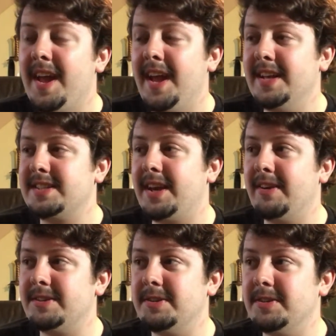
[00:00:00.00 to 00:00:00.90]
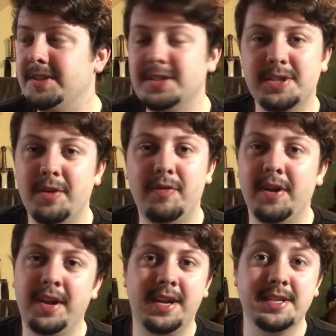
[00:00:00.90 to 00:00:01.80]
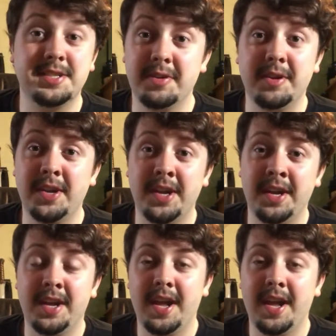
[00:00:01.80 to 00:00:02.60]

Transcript: And his character is just so funny and so unique.